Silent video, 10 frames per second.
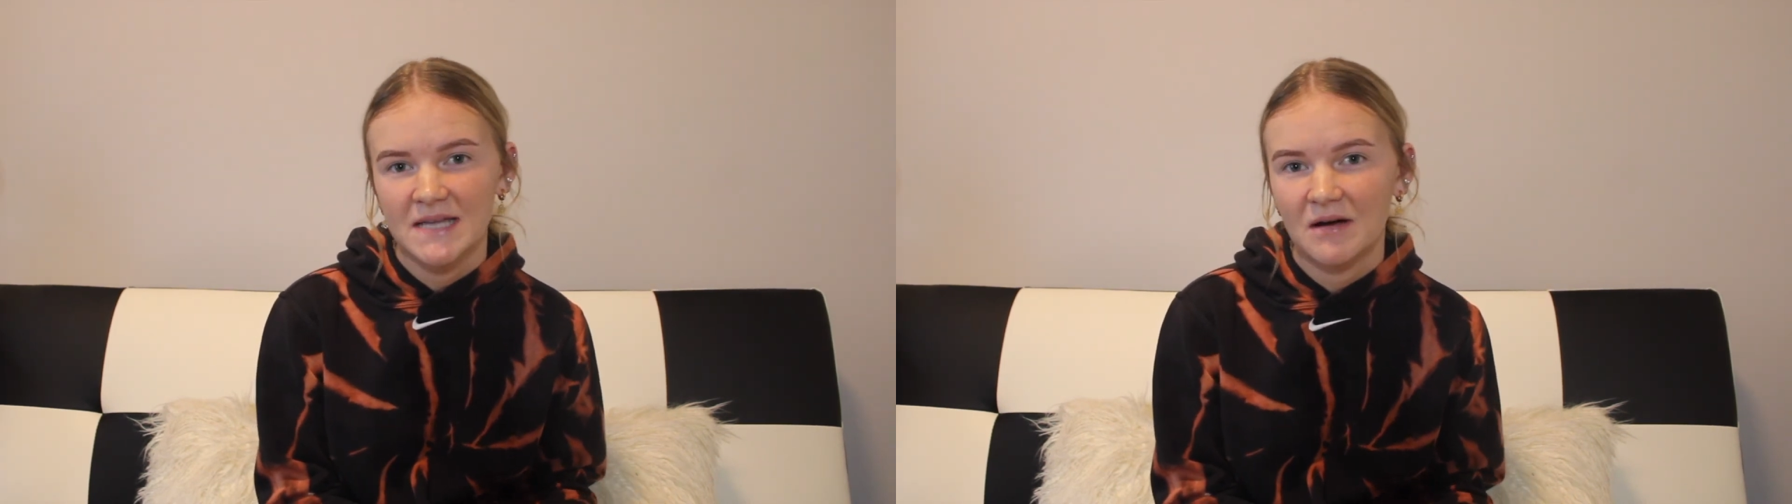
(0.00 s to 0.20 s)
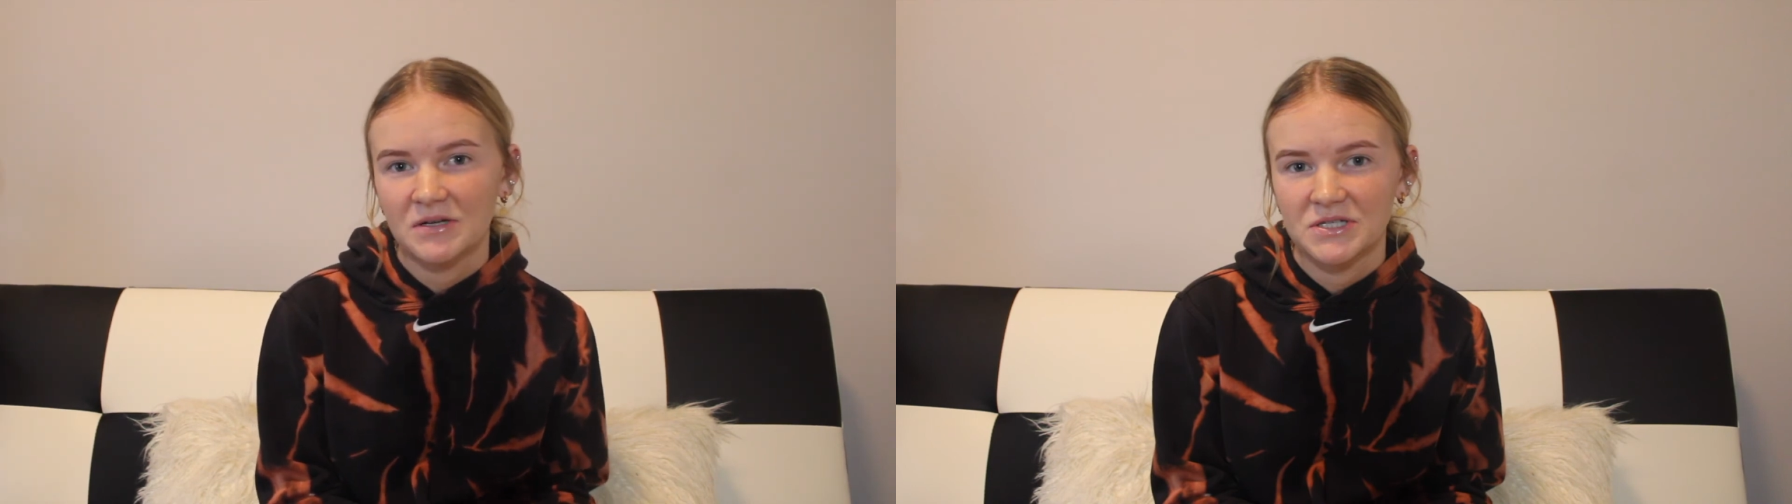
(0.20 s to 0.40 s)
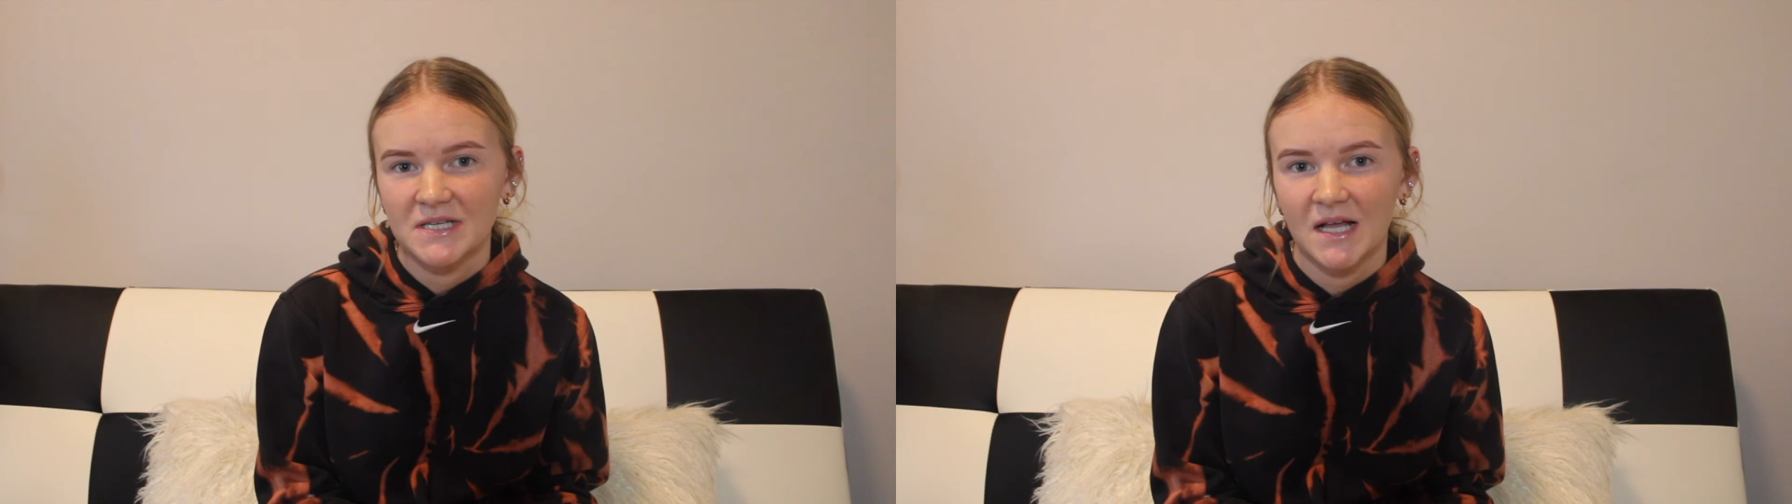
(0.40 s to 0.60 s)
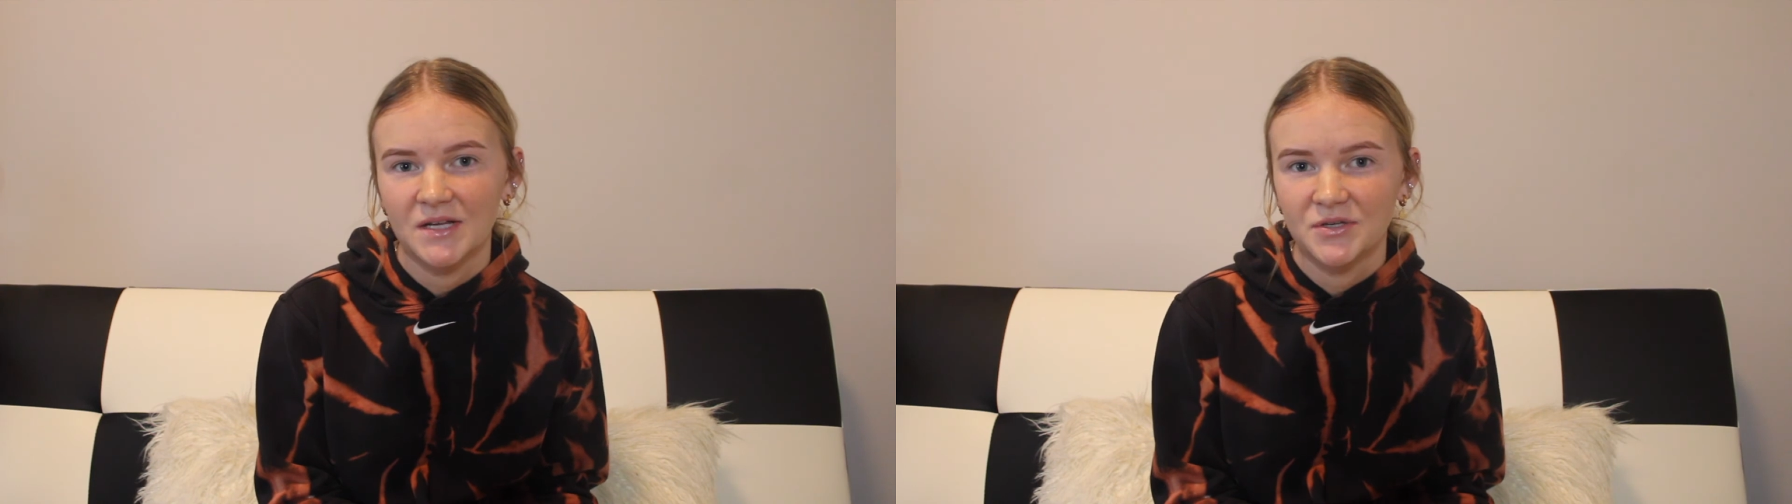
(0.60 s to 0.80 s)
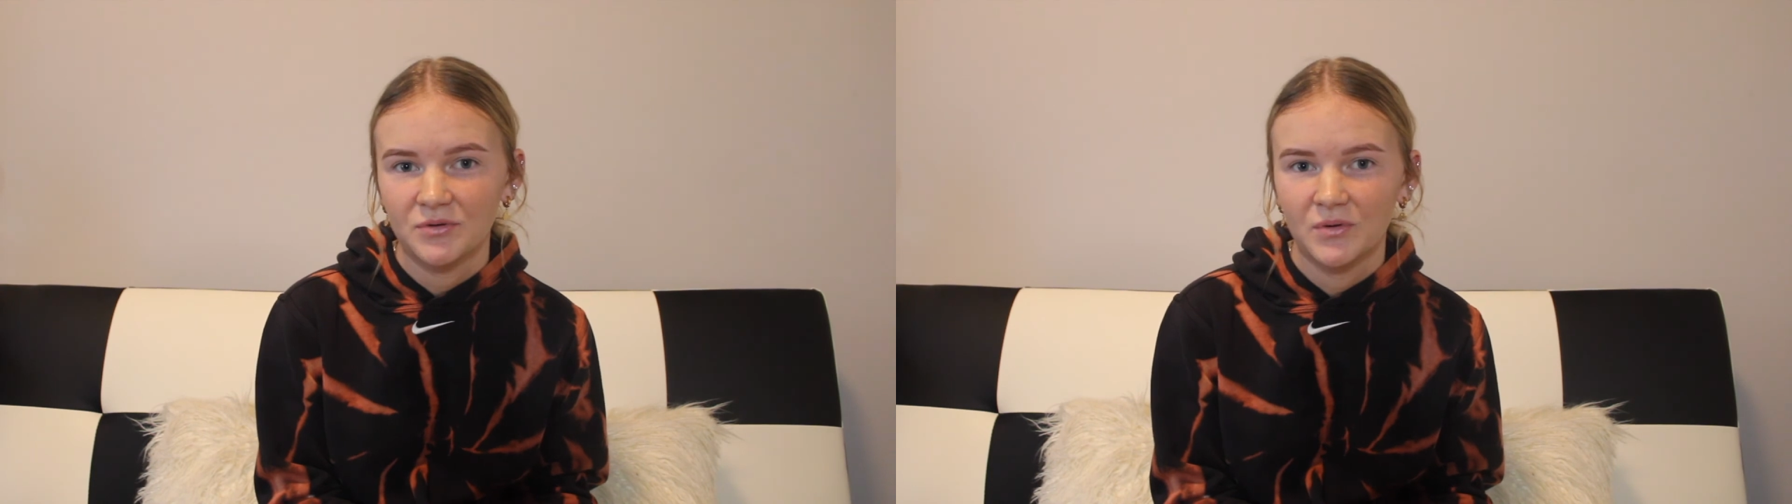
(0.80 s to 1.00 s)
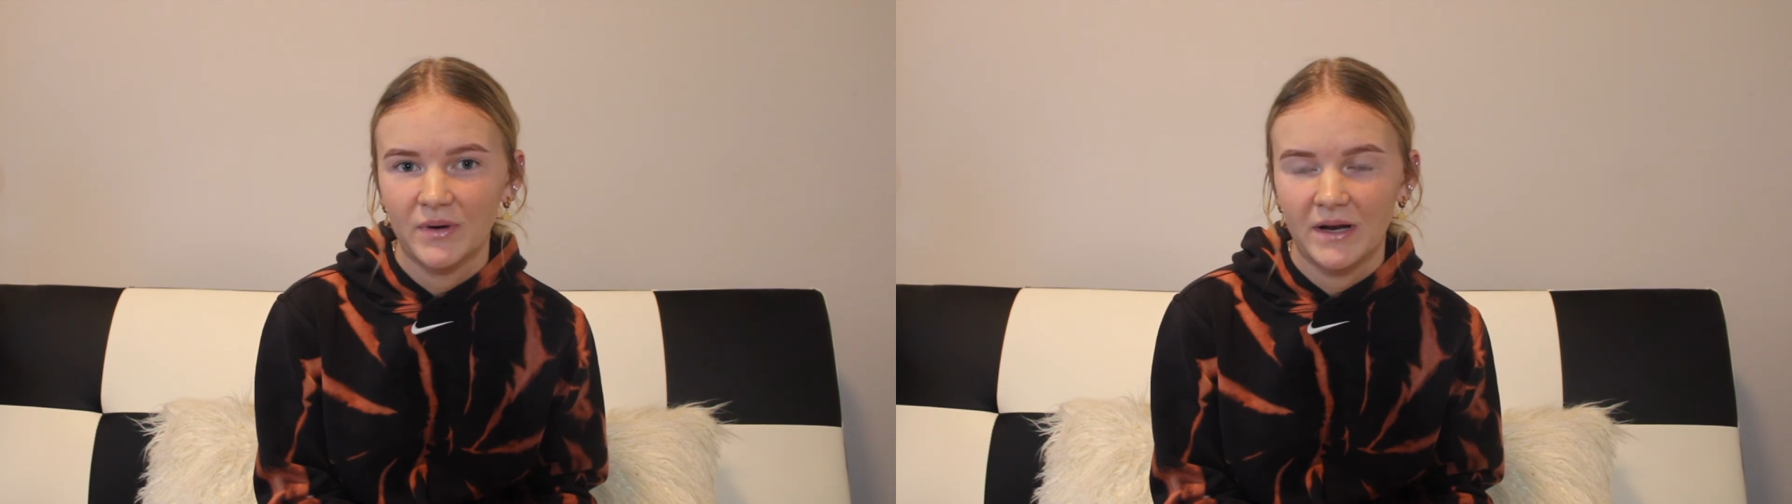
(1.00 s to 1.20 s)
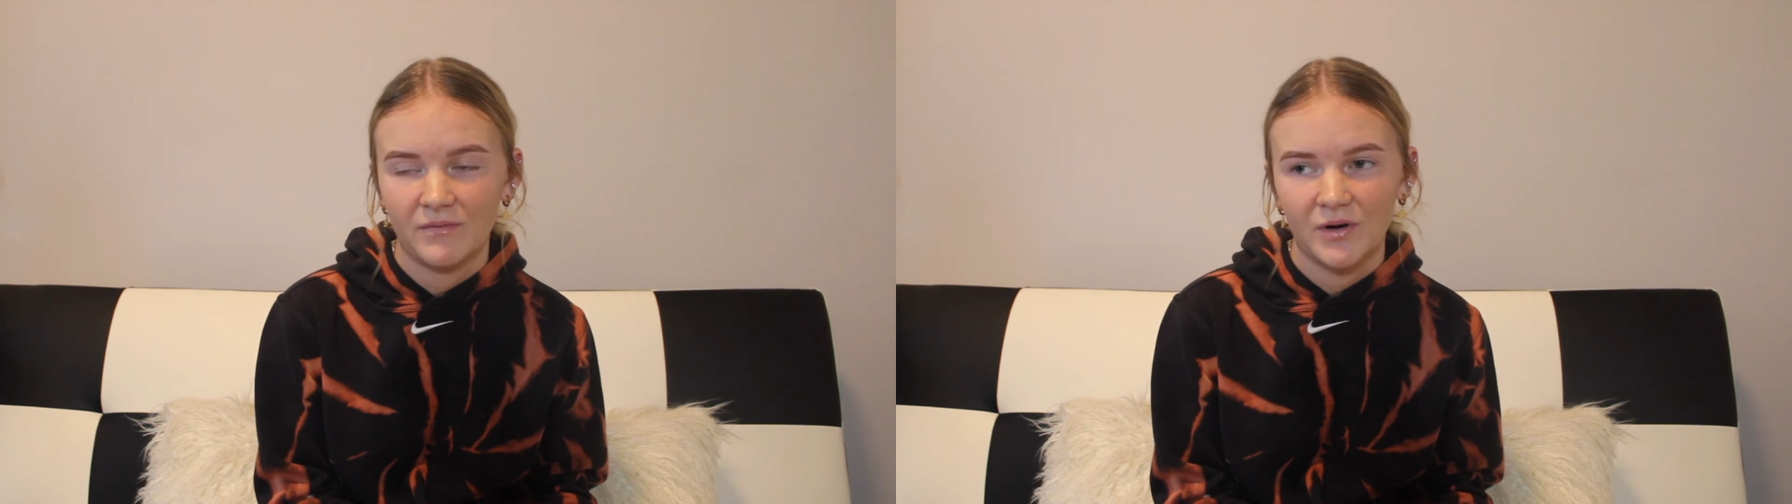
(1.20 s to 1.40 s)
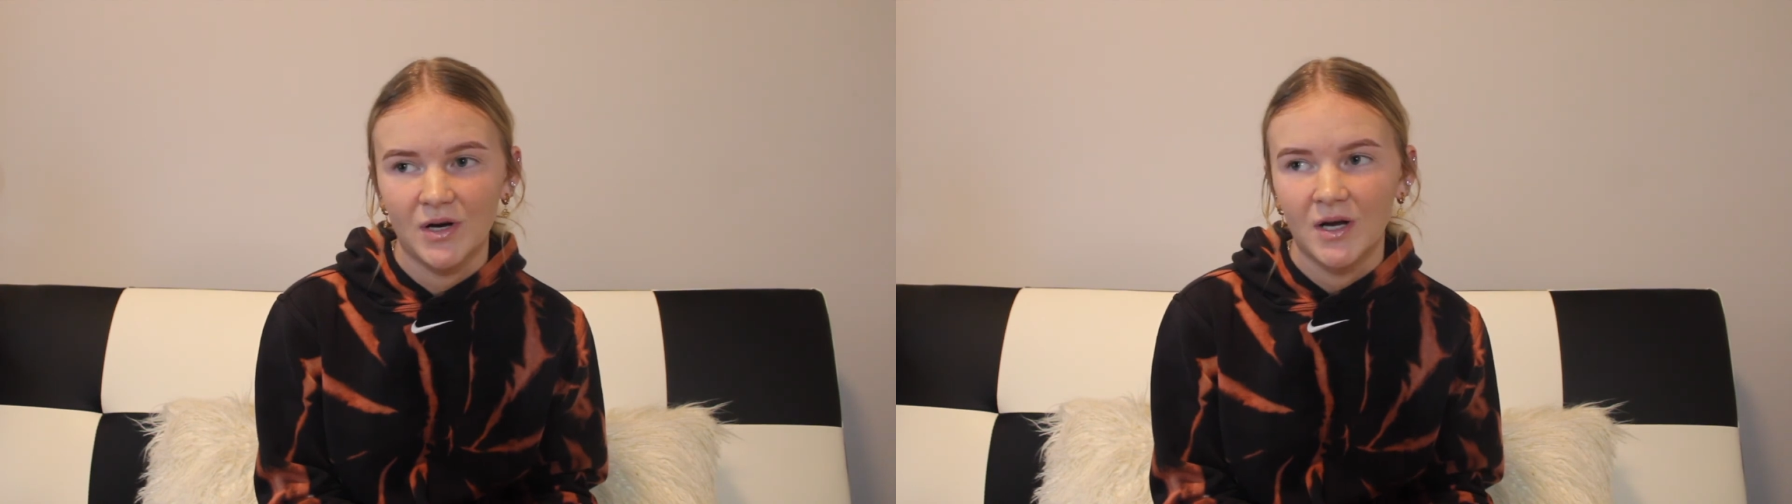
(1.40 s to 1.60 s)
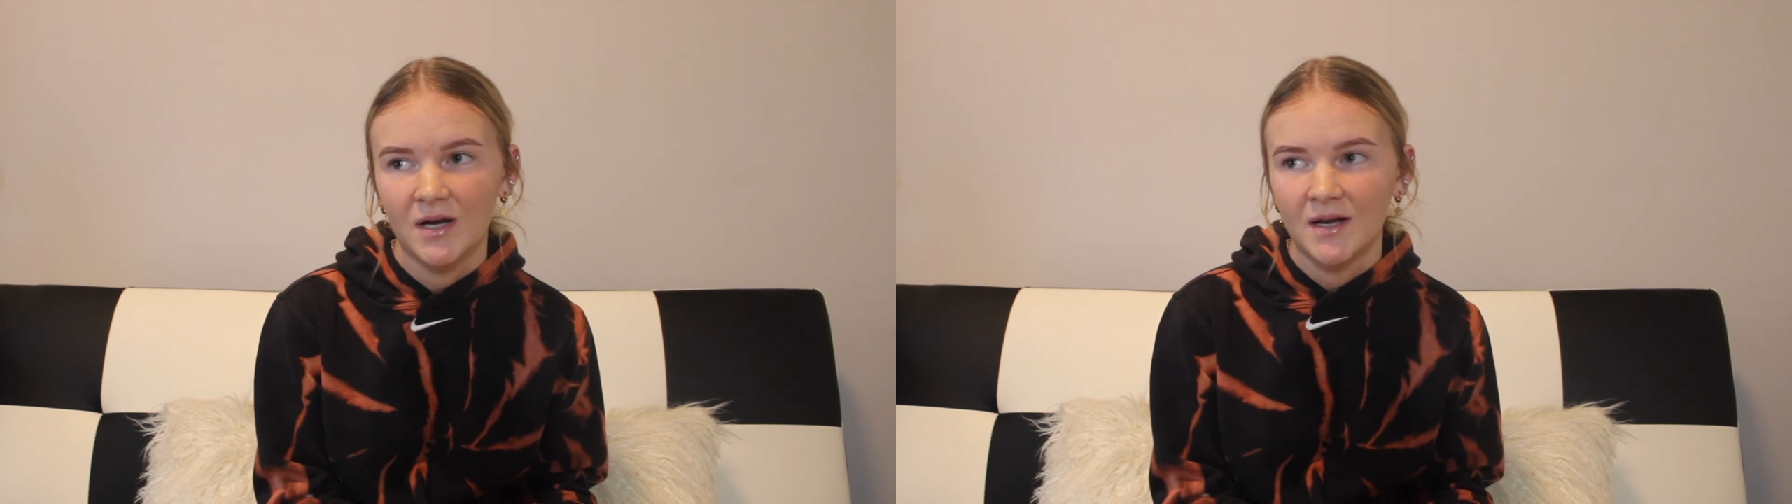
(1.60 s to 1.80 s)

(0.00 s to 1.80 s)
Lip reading: now I just kind of do it whenever.